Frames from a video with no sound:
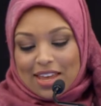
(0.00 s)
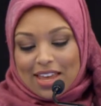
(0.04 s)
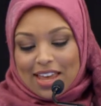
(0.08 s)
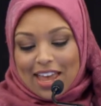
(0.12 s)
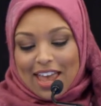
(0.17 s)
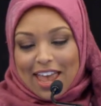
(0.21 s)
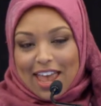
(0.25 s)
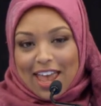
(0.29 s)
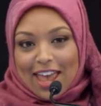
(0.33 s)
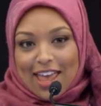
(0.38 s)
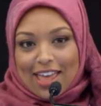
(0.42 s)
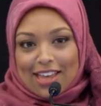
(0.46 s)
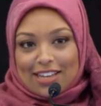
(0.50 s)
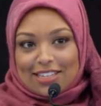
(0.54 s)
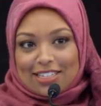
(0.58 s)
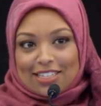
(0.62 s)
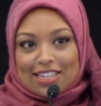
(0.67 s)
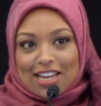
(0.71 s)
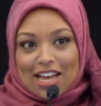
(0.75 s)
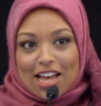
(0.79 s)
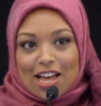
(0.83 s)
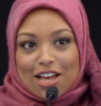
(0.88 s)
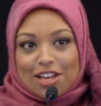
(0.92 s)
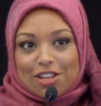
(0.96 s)
And
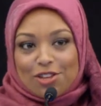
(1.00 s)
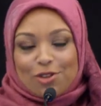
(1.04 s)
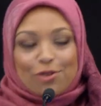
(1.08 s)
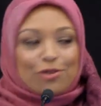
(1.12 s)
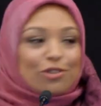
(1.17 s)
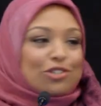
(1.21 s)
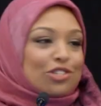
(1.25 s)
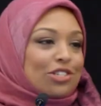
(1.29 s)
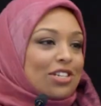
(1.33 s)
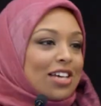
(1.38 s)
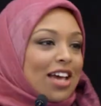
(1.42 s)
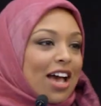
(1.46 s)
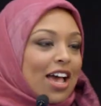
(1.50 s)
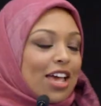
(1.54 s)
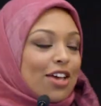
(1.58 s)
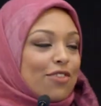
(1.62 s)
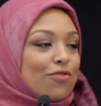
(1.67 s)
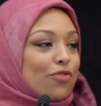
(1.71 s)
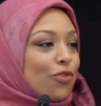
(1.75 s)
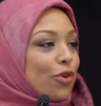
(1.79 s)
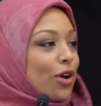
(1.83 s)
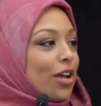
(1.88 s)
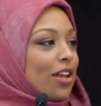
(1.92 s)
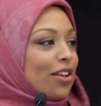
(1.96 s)
usually I
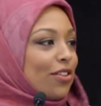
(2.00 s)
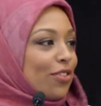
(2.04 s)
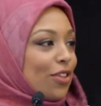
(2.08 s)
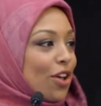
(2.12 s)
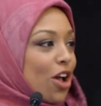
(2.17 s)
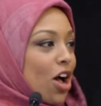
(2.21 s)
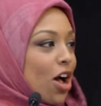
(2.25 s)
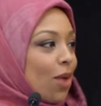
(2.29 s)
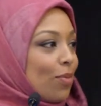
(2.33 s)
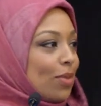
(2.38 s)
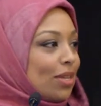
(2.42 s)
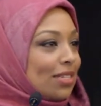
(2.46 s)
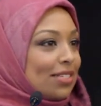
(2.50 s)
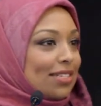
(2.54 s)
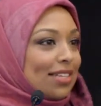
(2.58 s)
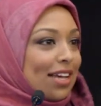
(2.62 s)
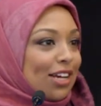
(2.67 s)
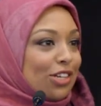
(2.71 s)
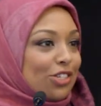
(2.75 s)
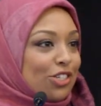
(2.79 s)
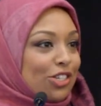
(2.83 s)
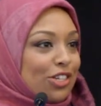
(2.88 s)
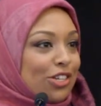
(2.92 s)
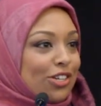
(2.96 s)
avoid the comment
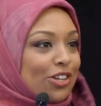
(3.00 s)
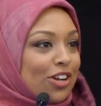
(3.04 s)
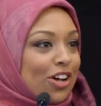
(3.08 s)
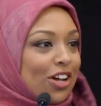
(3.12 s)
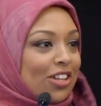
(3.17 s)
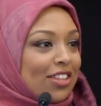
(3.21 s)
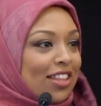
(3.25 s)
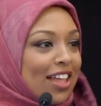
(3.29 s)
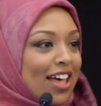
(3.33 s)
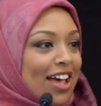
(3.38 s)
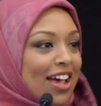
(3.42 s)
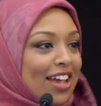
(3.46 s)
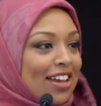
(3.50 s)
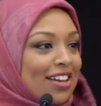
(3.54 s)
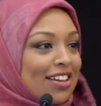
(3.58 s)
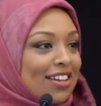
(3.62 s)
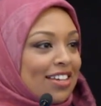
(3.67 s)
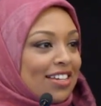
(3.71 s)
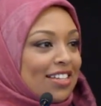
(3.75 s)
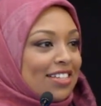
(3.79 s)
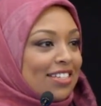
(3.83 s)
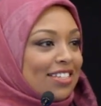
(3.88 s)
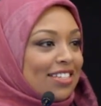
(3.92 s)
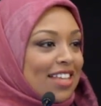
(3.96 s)
section online,
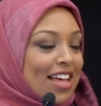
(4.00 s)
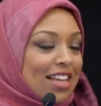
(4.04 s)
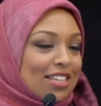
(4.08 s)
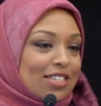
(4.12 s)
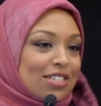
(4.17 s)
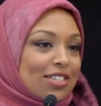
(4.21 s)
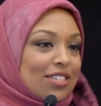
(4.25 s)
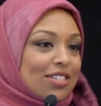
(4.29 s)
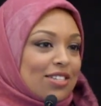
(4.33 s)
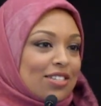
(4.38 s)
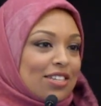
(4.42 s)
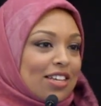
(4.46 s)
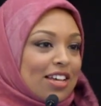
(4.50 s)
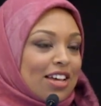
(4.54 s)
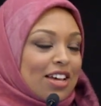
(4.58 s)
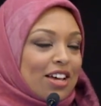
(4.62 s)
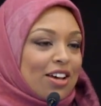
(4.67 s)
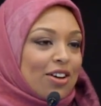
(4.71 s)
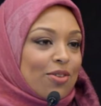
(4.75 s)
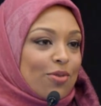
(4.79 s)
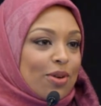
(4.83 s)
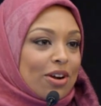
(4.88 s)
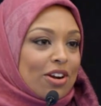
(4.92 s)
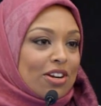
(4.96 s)
because that's
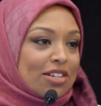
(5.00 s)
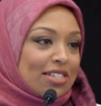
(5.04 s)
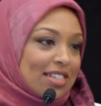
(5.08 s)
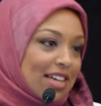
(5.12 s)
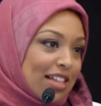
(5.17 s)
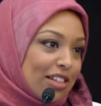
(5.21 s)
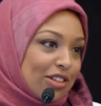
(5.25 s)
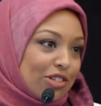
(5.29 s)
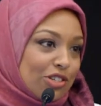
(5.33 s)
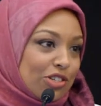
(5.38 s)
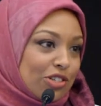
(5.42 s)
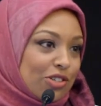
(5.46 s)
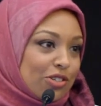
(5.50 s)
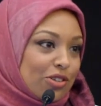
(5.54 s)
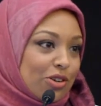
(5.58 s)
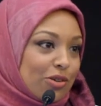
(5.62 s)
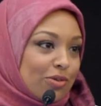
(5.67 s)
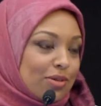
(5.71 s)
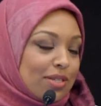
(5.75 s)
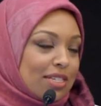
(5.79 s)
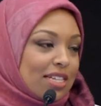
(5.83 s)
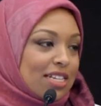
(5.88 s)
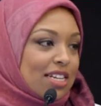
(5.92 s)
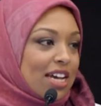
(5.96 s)
where intelligence
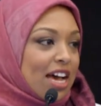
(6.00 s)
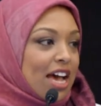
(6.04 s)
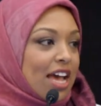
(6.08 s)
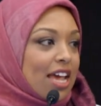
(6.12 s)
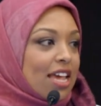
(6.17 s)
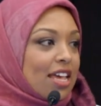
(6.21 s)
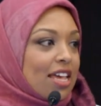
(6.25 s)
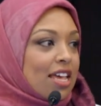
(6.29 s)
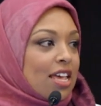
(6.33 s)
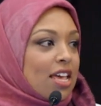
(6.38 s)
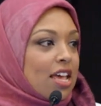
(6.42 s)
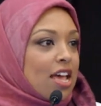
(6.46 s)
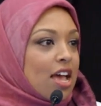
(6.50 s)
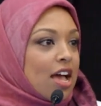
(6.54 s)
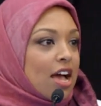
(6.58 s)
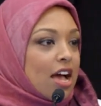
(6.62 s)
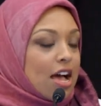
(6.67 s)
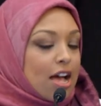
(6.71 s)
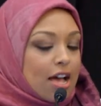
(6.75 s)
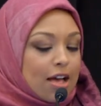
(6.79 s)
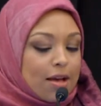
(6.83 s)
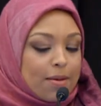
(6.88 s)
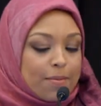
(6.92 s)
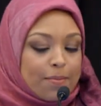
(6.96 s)
goes to die.
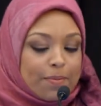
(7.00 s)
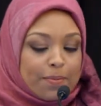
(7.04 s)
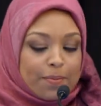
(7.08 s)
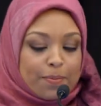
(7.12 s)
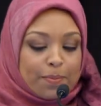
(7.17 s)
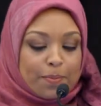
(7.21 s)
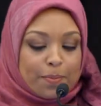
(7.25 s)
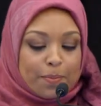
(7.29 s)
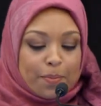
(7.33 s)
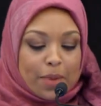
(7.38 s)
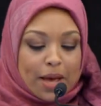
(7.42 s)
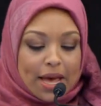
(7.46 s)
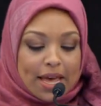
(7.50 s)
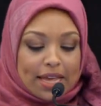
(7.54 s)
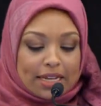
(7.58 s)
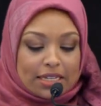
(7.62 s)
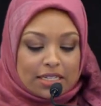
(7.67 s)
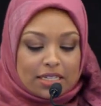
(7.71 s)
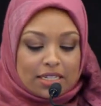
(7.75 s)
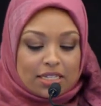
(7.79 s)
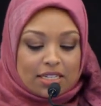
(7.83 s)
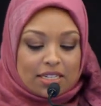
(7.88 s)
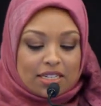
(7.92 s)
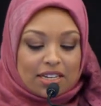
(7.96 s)

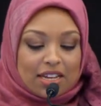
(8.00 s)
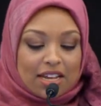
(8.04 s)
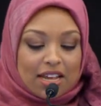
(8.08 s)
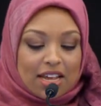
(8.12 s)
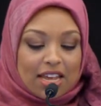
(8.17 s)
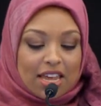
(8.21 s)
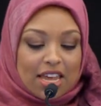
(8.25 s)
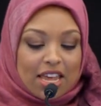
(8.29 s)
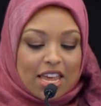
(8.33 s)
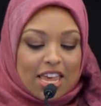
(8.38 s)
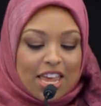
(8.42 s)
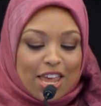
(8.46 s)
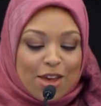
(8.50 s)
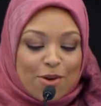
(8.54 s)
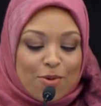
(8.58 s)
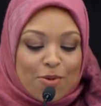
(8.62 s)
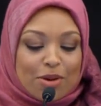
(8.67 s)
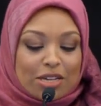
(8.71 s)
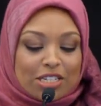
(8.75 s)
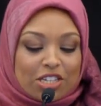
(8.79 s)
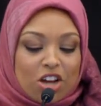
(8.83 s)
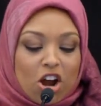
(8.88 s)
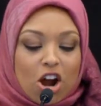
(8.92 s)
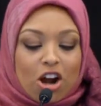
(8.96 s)
But it
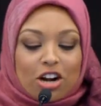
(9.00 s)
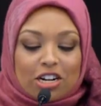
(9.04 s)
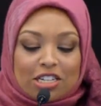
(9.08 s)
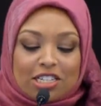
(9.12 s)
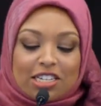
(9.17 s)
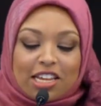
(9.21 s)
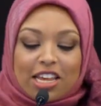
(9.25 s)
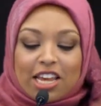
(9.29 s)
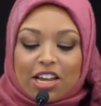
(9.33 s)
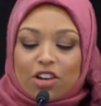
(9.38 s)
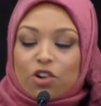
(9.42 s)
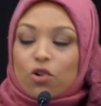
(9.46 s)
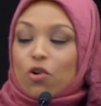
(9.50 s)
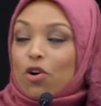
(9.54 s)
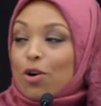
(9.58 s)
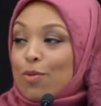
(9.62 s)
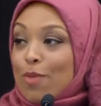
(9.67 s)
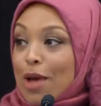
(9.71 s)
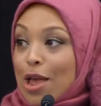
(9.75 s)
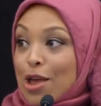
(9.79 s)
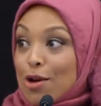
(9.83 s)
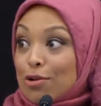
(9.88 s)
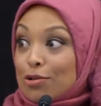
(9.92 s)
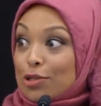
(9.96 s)
was hard to ignore
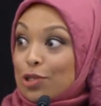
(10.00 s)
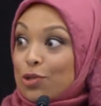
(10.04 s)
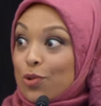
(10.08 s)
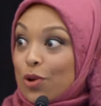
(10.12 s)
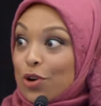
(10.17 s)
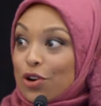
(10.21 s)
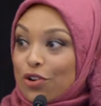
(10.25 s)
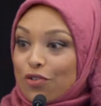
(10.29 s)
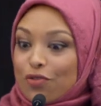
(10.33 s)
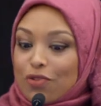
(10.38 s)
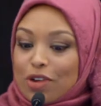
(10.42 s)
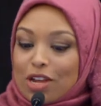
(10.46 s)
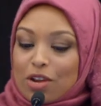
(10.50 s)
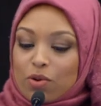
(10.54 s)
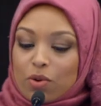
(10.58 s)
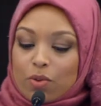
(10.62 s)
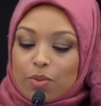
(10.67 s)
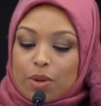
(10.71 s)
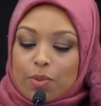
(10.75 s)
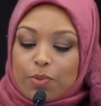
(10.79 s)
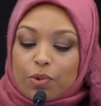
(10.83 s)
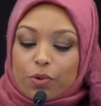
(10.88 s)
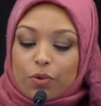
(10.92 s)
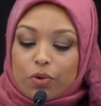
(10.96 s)
my own Twitter feed when
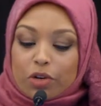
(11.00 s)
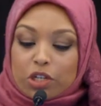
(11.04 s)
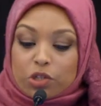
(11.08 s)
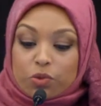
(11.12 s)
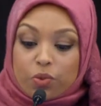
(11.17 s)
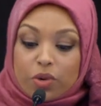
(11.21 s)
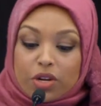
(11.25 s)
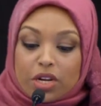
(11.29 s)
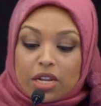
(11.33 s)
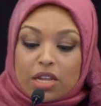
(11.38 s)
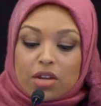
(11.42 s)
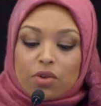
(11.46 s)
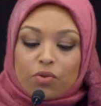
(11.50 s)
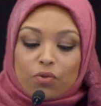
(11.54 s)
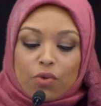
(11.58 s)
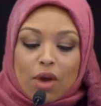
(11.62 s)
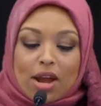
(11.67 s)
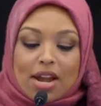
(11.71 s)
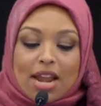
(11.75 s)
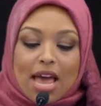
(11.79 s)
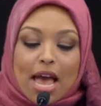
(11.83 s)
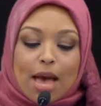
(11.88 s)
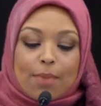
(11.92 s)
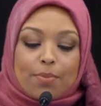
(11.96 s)
people were tweeting
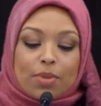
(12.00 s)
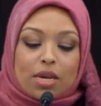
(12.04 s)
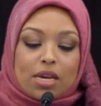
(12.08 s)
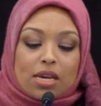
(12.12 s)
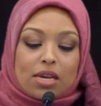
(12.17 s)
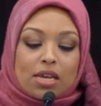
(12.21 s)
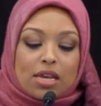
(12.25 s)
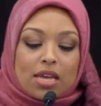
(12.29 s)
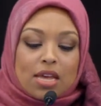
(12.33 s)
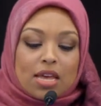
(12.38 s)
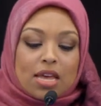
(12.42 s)
right at me.